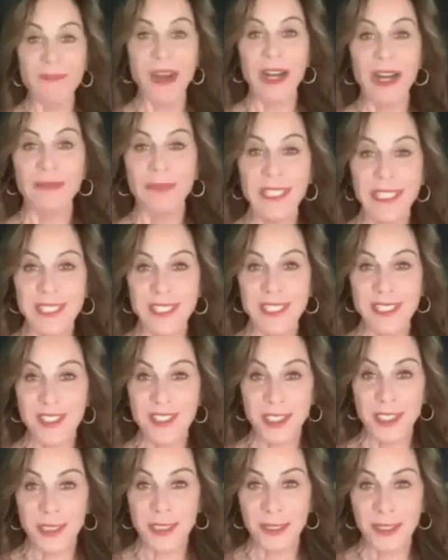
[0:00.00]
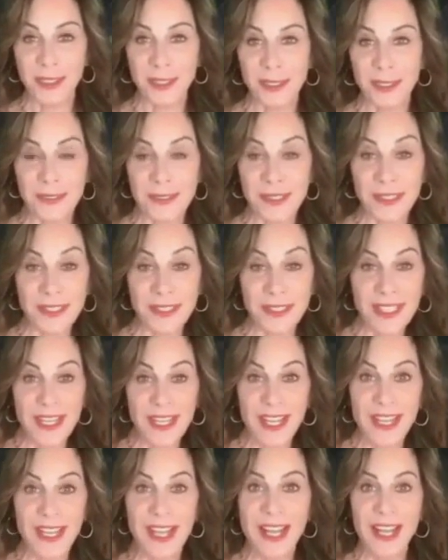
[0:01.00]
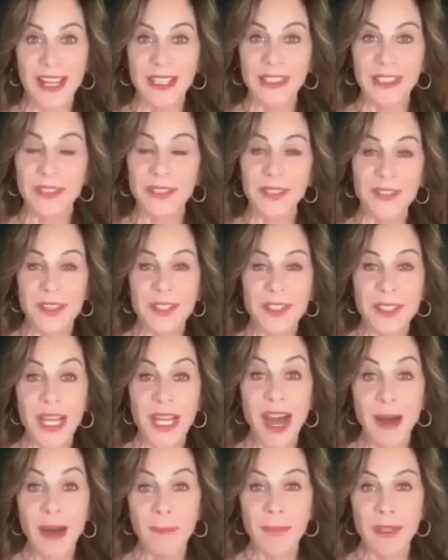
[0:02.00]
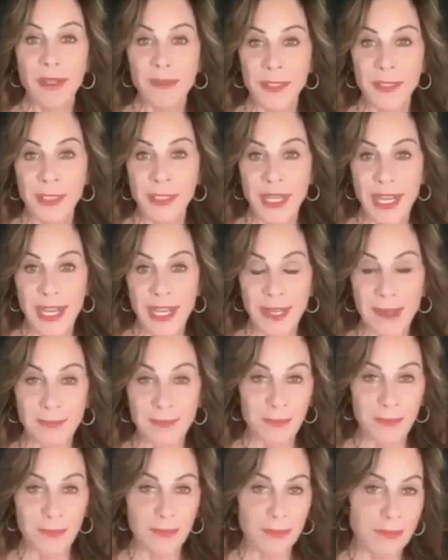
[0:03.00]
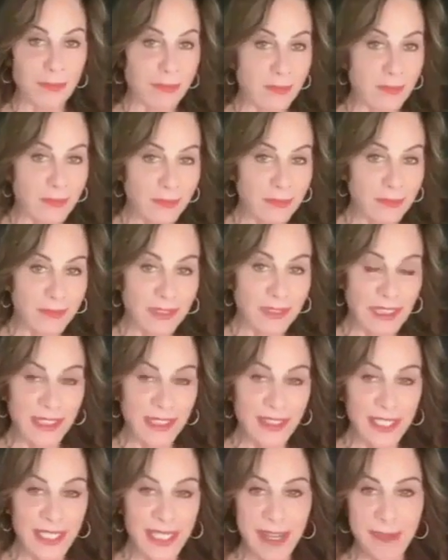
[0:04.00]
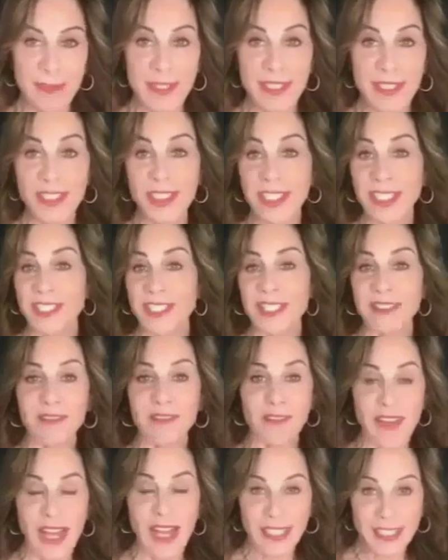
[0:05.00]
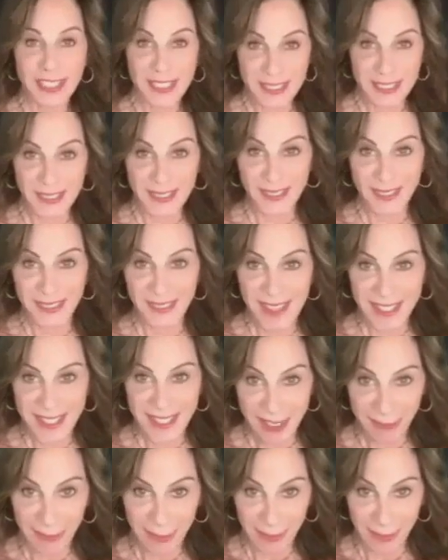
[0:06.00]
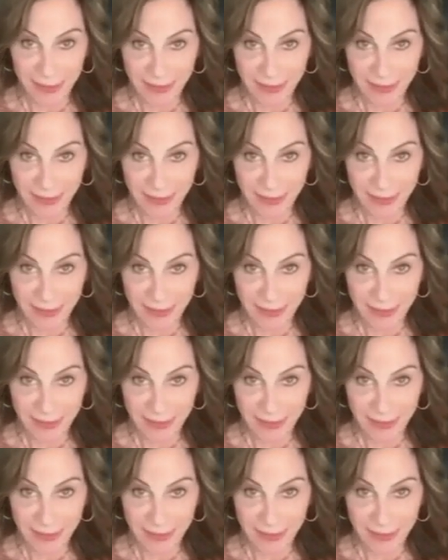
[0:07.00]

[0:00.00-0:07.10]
I'm Lisa G, your host. You're at the top of your game, yet the game is changing faster than ever.